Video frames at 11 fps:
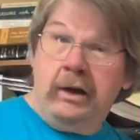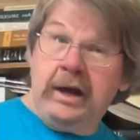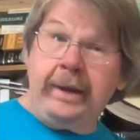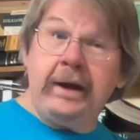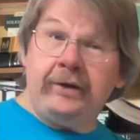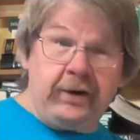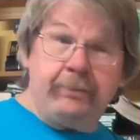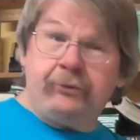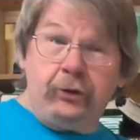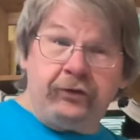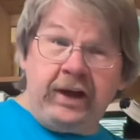It is. I'm
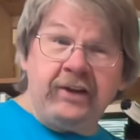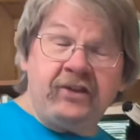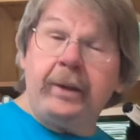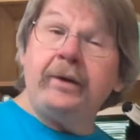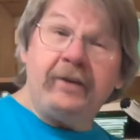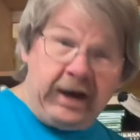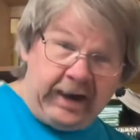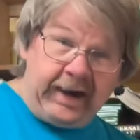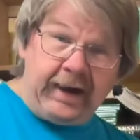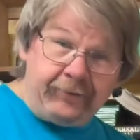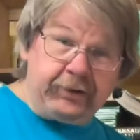too sensitive.
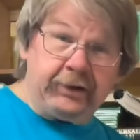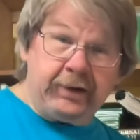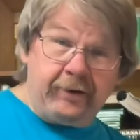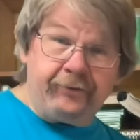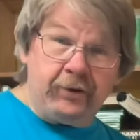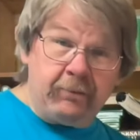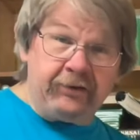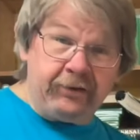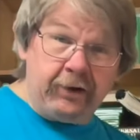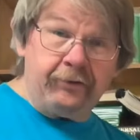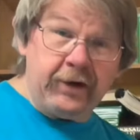I have to toughen
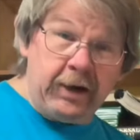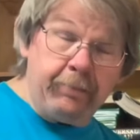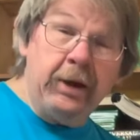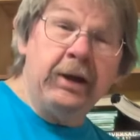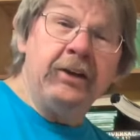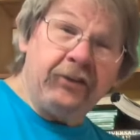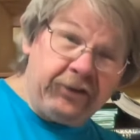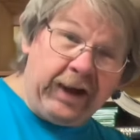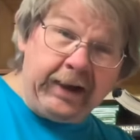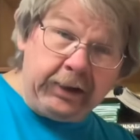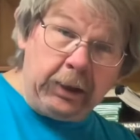myself up
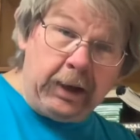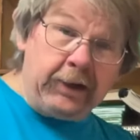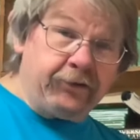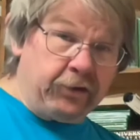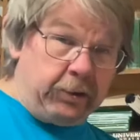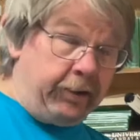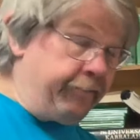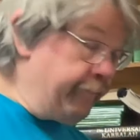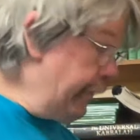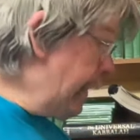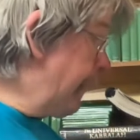psychologically
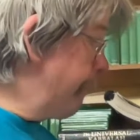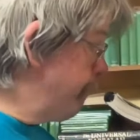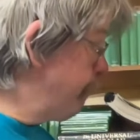for that.